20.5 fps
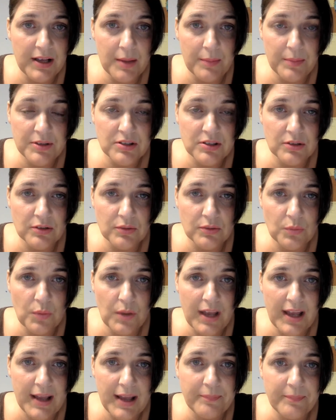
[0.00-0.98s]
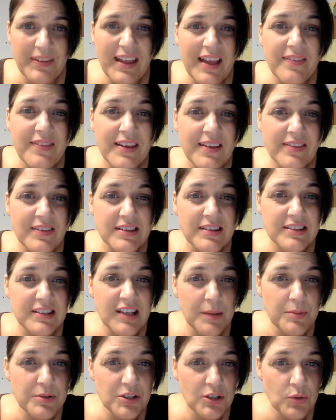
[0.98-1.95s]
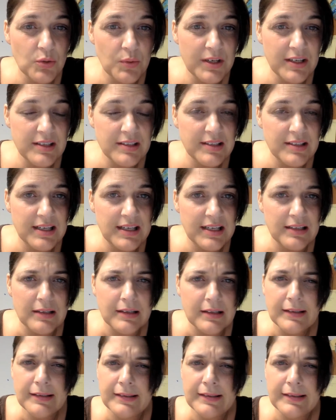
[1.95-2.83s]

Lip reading: up a certain way, and then the subsequent deed